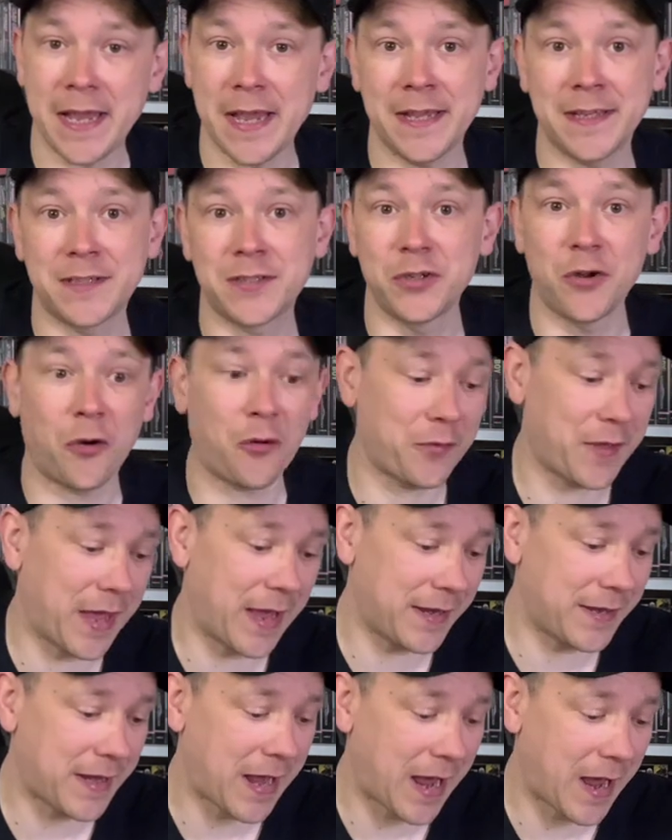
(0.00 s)
it's not
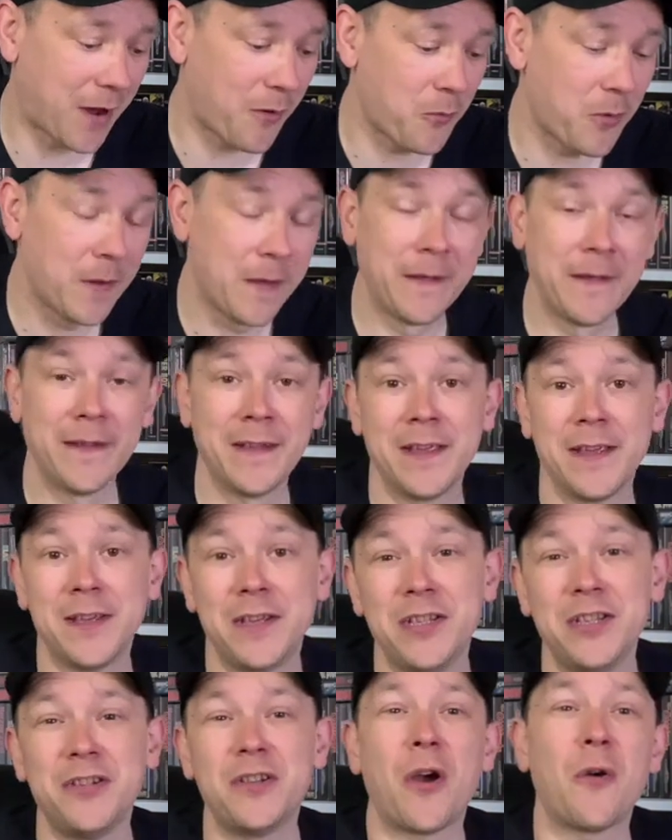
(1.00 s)
there now.
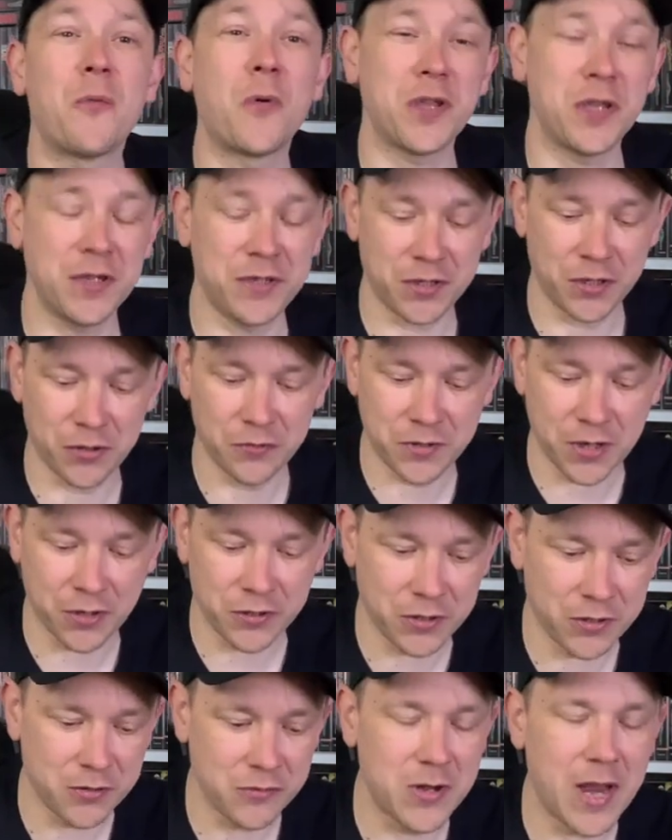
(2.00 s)
You know what you do,
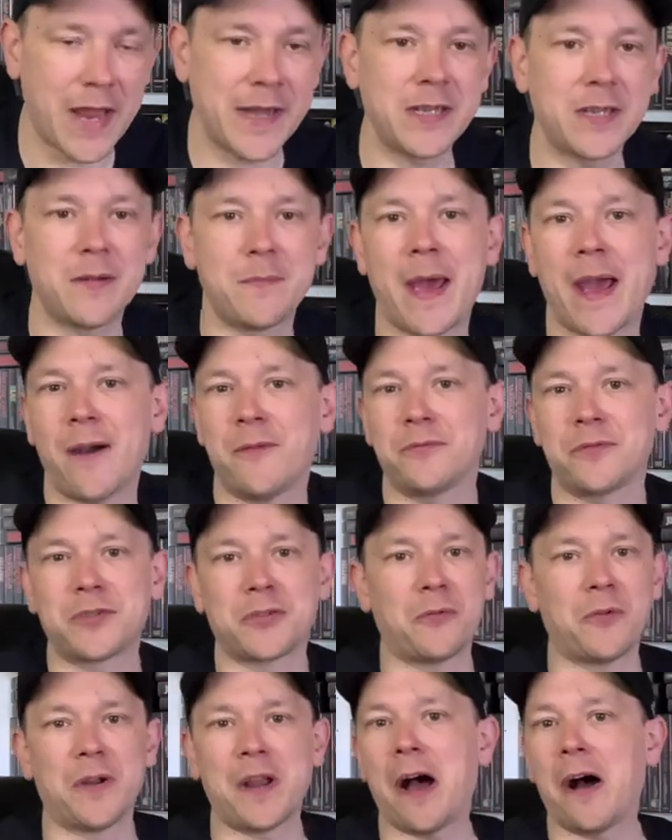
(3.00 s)
don't you? You lend them out
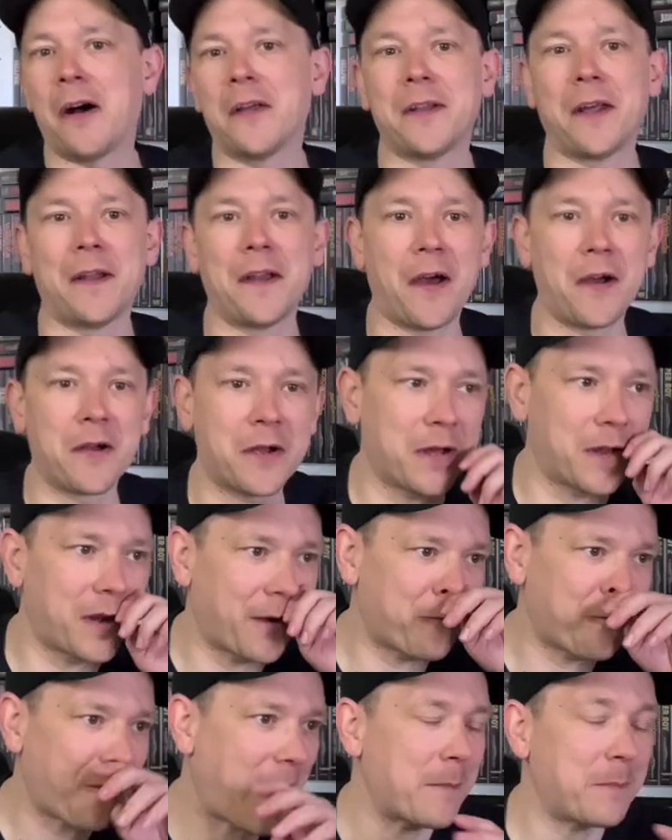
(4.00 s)
to an aunt, an uncle, a
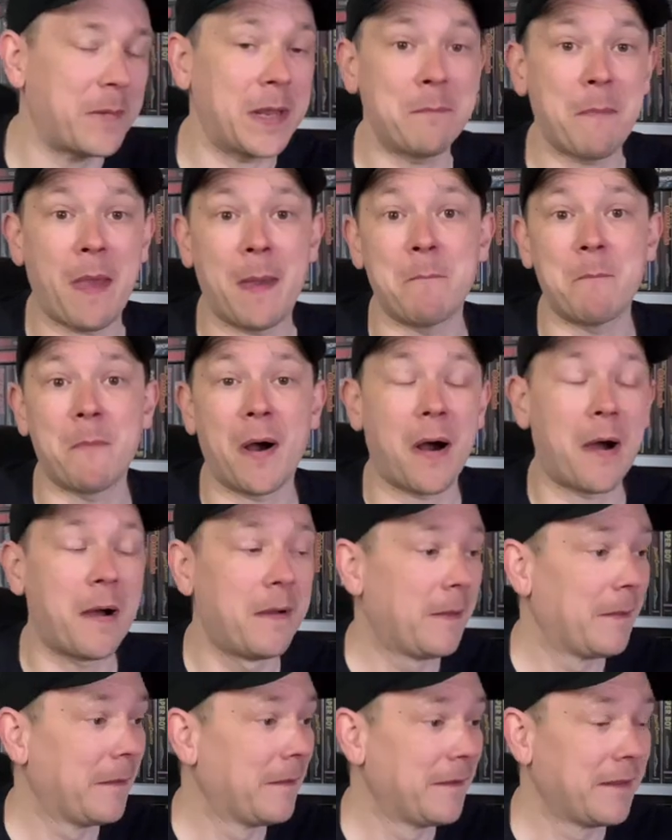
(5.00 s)
family member,
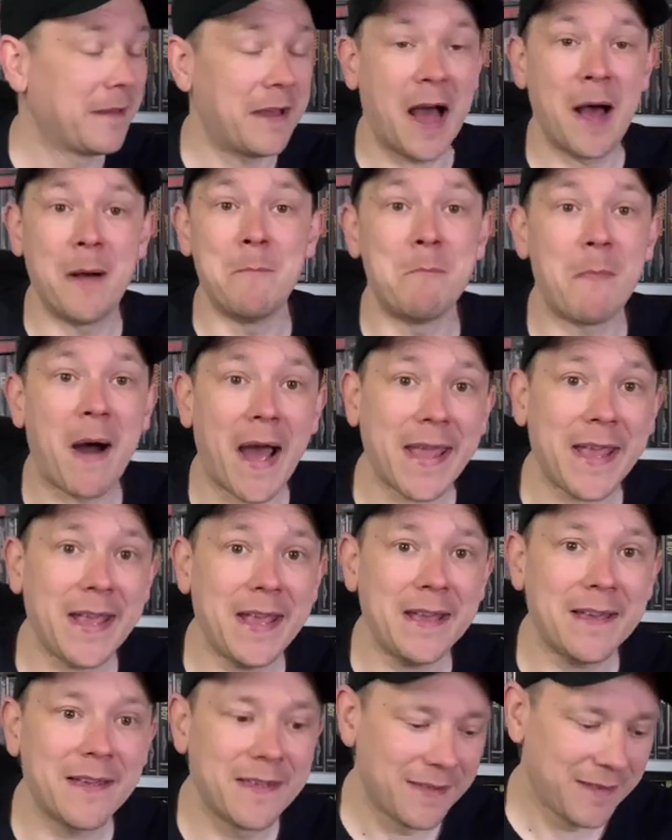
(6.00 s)
a
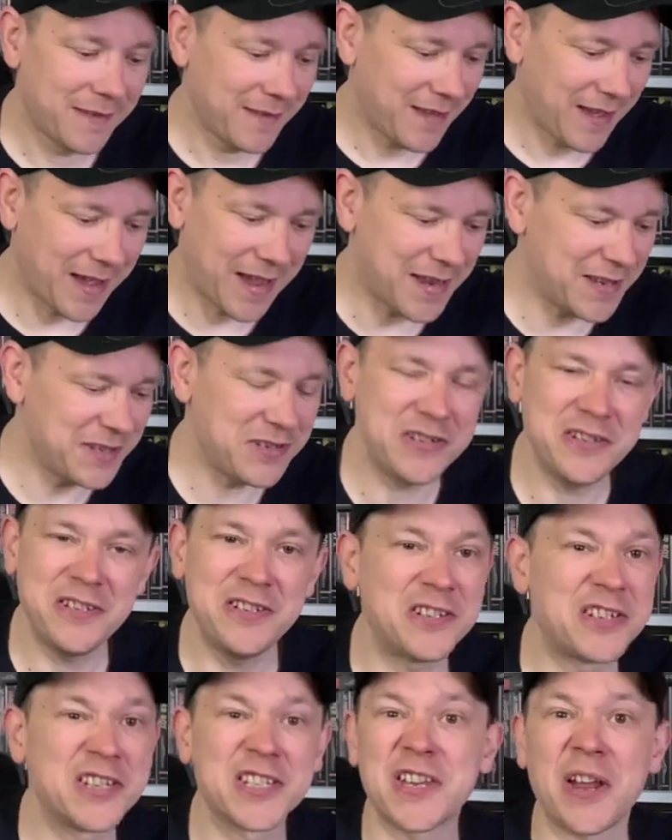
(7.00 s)
mate, and
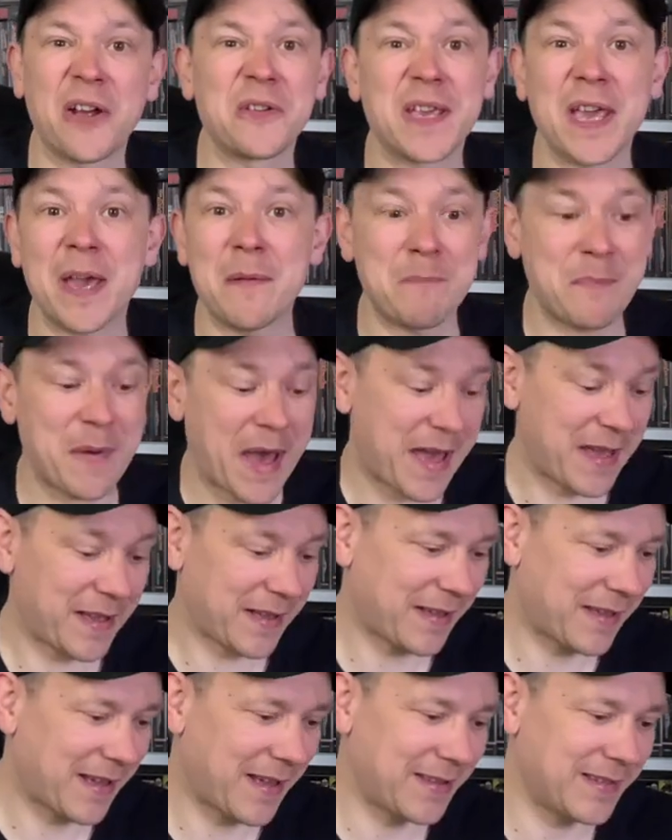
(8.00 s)
you just don't get them
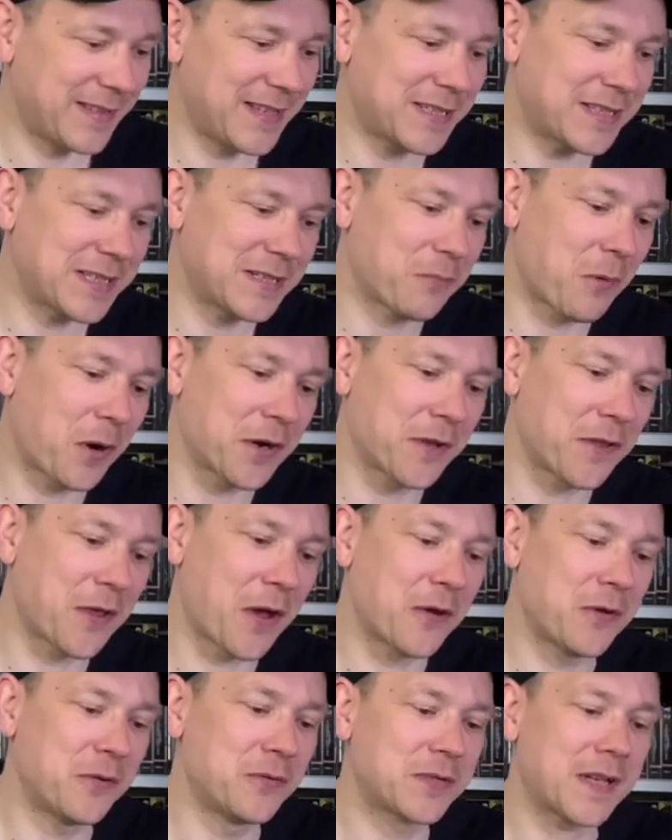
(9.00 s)
back. And this is one of
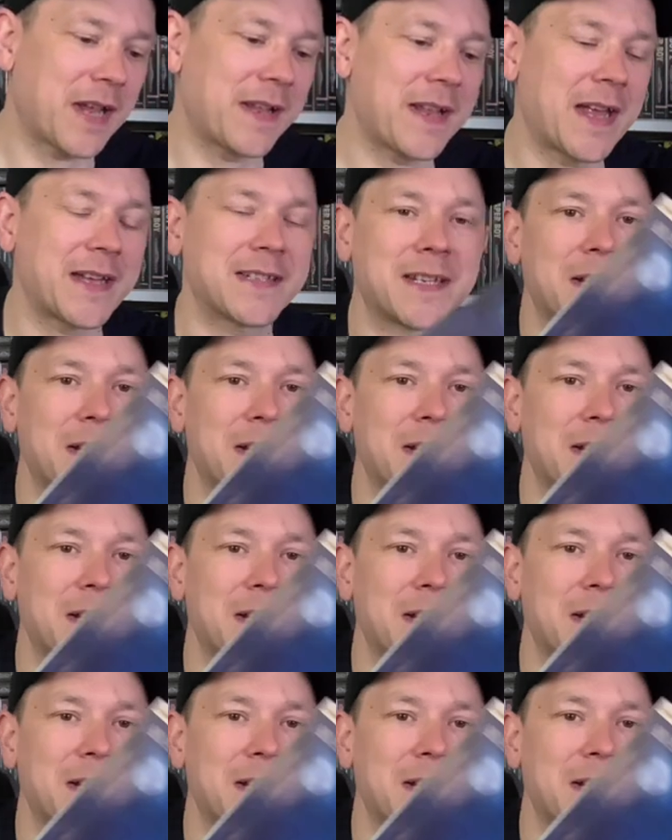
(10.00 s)
those, and that's